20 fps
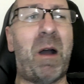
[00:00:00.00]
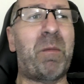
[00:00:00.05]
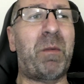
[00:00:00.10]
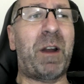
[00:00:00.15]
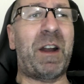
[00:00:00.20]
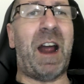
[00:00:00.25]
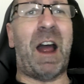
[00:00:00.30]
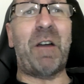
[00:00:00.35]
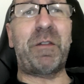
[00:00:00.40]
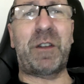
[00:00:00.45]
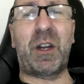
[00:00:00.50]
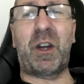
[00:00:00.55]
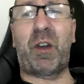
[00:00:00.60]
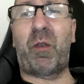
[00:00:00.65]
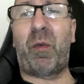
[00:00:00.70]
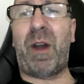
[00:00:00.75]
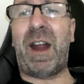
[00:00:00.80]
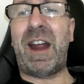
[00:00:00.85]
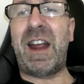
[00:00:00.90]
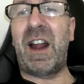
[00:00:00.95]
I'm going to have to
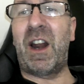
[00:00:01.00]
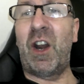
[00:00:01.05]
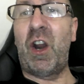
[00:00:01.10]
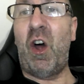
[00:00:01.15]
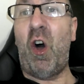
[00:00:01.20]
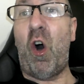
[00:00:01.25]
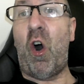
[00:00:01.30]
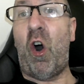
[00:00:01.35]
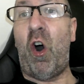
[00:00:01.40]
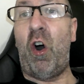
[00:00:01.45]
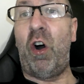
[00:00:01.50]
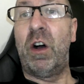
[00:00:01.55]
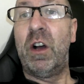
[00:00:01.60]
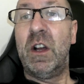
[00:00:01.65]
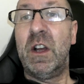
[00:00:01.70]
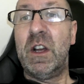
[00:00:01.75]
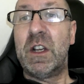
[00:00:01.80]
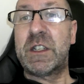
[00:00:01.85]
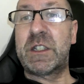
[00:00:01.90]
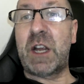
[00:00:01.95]
create a law
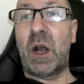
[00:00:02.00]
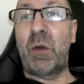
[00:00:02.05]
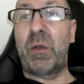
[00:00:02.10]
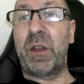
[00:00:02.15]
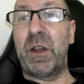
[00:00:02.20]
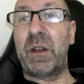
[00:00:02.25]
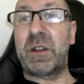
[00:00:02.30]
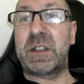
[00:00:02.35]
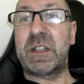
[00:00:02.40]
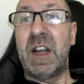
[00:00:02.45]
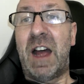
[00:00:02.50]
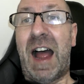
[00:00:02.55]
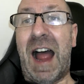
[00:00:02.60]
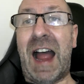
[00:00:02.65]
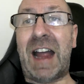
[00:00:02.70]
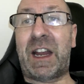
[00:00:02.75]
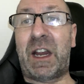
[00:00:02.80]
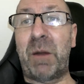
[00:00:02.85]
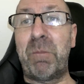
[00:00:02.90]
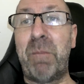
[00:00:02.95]
so that
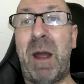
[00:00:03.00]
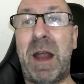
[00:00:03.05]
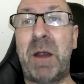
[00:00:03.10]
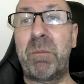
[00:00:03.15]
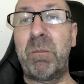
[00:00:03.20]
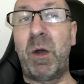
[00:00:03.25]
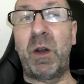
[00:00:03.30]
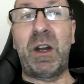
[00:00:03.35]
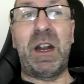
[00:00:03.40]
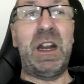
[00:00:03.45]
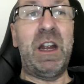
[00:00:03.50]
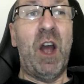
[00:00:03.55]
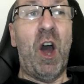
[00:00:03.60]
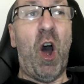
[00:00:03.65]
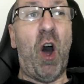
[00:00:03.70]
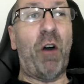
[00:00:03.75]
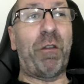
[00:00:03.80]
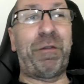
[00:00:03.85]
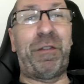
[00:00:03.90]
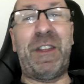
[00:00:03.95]
I can make money
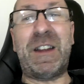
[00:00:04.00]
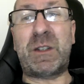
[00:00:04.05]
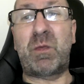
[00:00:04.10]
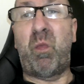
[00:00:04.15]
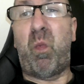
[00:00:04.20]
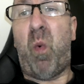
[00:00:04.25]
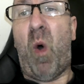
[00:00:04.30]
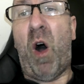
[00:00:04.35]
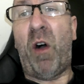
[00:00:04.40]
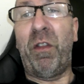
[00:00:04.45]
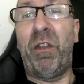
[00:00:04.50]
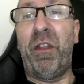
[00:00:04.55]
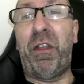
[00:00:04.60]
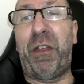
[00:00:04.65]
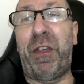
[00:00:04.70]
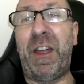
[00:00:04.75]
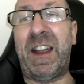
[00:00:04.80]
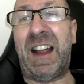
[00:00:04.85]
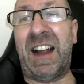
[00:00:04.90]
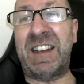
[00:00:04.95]
off this one
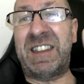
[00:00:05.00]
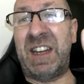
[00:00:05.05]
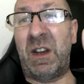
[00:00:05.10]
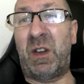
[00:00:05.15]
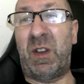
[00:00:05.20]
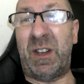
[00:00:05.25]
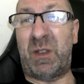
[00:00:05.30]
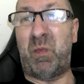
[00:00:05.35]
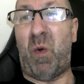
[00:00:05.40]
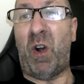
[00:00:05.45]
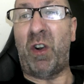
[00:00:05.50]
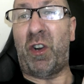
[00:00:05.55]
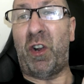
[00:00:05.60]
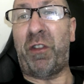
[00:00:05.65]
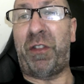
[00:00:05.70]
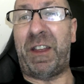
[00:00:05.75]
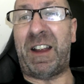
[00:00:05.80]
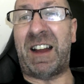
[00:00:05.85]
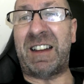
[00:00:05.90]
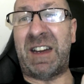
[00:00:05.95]
thing I did, this one
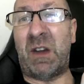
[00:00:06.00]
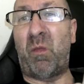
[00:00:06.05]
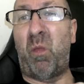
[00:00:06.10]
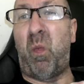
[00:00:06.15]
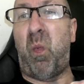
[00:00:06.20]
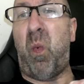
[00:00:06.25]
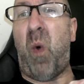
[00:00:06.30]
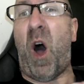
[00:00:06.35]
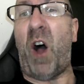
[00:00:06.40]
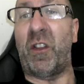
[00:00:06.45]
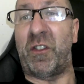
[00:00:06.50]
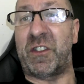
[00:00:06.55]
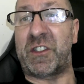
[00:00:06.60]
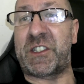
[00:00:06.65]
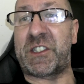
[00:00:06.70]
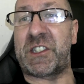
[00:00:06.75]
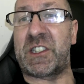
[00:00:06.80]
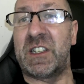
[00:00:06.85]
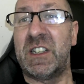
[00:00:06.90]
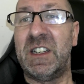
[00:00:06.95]
good thing I did
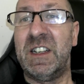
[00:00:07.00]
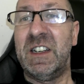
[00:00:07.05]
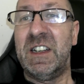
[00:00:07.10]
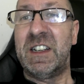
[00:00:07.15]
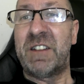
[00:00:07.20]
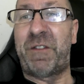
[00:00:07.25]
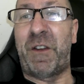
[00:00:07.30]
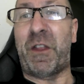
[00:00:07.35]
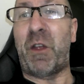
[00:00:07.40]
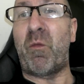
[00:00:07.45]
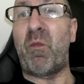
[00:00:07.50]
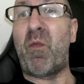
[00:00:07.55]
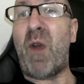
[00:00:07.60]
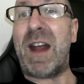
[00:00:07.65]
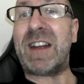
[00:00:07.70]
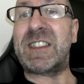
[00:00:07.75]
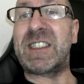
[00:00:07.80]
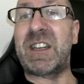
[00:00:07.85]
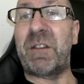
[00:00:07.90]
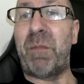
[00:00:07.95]
once for the
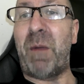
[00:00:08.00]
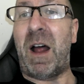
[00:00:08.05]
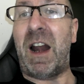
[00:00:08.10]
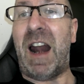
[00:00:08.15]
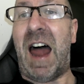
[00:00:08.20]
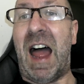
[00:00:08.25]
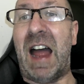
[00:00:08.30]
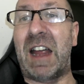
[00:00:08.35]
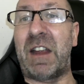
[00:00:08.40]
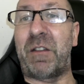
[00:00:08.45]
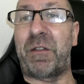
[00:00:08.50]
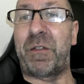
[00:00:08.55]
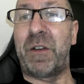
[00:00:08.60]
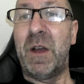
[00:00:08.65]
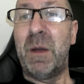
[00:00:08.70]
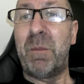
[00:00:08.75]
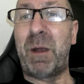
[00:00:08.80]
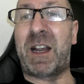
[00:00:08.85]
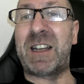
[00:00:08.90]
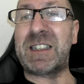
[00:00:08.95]
rest of my life
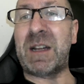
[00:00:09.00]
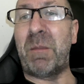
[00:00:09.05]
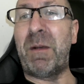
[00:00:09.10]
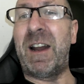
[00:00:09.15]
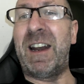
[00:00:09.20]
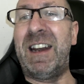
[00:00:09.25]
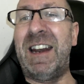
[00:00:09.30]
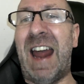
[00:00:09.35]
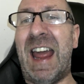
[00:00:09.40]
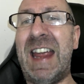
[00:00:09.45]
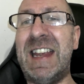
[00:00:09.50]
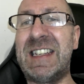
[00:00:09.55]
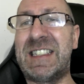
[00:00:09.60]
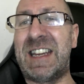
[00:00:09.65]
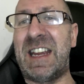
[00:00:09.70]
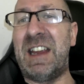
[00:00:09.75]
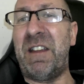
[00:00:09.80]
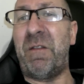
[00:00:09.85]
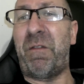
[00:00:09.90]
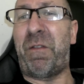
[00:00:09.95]
because I'm a
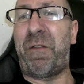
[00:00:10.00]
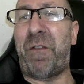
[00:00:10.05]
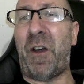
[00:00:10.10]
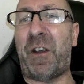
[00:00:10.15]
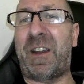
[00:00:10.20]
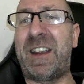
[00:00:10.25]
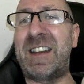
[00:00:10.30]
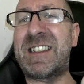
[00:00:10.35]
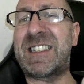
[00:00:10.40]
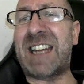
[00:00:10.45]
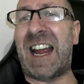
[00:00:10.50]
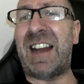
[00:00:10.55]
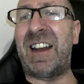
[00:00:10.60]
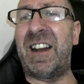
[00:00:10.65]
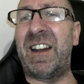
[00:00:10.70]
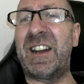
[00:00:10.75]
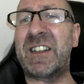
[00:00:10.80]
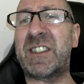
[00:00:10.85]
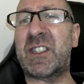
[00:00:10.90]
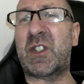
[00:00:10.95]
lazy fucking
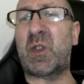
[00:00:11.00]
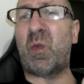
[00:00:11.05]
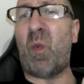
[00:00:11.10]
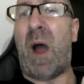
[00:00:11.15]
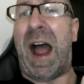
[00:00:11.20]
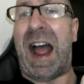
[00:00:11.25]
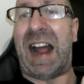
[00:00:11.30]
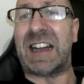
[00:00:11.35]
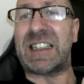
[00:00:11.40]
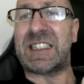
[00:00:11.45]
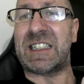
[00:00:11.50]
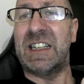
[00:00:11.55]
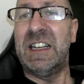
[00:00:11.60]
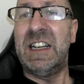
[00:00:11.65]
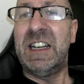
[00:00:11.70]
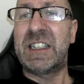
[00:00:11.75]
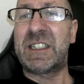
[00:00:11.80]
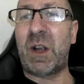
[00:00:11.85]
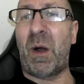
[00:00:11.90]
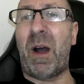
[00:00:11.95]
talentless twat.
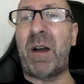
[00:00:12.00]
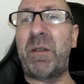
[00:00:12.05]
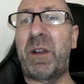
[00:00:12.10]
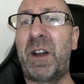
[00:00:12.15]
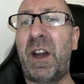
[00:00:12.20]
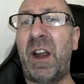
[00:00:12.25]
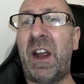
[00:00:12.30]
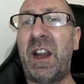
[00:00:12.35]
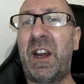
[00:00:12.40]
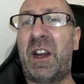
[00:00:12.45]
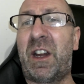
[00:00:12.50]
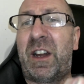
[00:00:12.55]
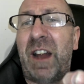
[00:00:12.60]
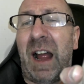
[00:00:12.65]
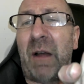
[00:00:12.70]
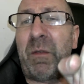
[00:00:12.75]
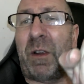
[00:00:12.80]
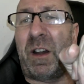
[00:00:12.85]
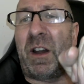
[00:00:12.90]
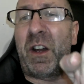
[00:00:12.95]
So I'm going to
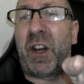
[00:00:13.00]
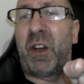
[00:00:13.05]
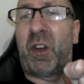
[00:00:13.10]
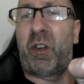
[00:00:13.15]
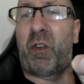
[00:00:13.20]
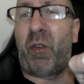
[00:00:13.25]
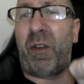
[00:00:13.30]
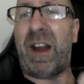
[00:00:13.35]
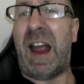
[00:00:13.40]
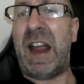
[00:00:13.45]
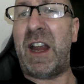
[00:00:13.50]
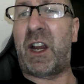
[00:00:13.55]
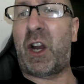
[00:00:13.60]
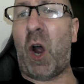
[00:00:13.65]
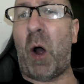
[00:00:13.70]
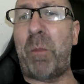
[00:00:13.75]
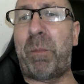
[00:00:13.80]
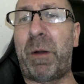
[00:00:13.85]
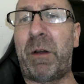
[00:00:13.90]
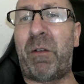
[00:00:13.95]
I'm going to create
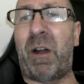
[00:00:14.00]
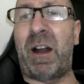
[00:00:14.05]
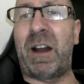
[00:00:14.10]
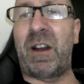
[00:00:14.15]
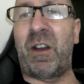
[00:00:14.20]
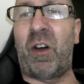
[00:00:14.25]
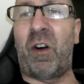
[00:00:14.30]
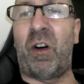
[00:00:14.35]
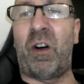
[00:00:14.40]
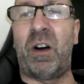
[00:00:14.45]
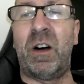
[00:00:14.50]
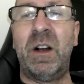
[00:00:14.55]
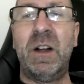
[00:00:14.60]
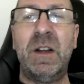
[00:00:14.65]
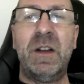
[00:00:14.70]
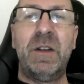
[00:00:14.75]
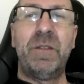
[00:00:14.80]
copyright law.